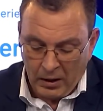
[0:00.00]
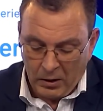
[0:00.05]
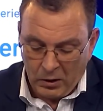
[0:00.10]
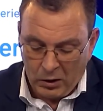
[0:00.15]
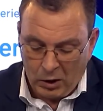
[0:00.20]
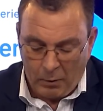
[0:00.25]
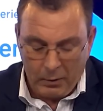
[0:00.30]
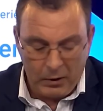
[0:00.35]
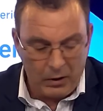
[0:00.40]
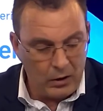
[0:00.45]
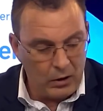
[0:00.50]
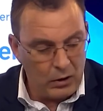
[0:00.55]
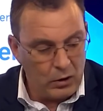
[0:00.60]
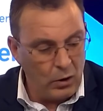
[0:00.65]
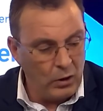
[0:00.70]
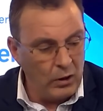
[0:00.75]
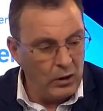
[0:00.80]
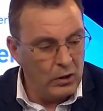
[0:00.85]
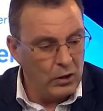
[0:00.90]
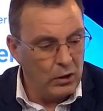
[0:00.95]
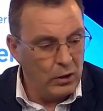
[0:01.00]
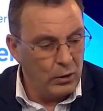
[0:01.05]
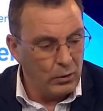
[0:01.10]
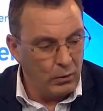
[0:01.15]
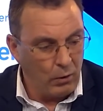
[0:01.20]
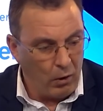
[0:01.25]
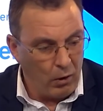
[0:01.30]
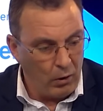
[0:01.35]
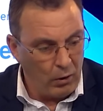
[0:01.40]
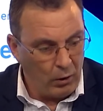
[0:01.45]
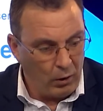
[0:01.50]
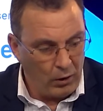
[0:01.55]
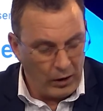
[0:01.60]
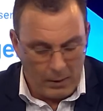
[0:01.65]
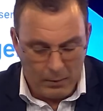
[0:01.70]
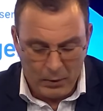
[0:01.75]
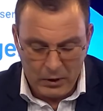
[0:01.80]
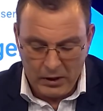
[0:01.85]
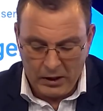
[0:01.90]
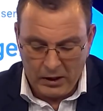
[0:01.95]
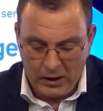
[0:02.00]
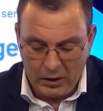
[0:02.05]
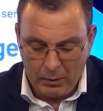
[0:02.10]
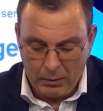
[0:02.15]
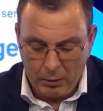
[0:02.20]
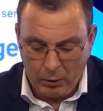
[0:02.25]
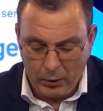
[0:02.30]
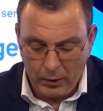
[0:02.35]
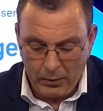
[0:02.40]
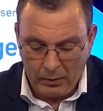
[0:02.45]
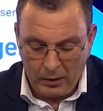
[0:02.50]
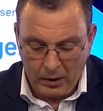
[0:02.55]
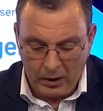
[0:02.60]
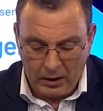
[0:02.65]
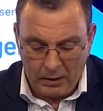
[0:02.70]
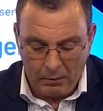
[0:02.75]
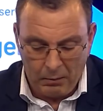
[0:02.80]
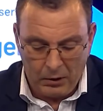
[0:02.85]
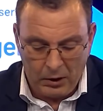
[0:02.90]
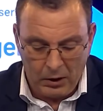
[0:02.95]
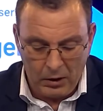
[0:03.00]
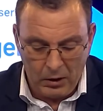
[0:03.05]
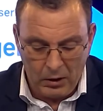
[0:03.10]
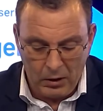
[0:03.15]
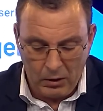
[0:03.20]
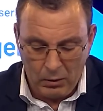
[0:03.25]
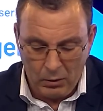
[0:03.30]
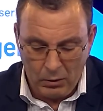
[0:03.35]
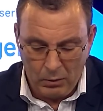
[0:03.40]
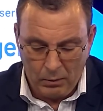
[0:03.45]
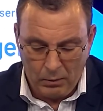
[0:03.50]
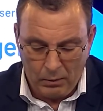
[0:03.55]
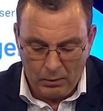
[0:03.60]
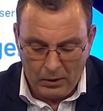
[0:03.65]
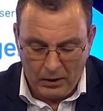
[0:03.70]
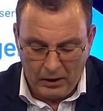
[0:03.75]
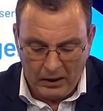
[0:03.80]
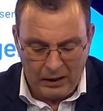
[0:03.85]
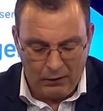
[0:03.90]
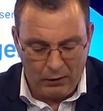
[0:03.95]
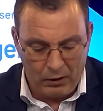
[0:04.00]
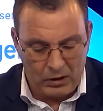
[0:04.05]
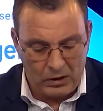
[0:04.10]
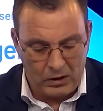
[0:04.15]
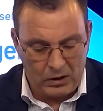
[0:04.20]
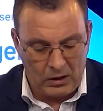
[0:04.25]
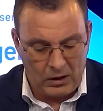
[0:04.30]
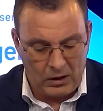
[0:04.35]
Simon, turning to you on that particular point, can you give us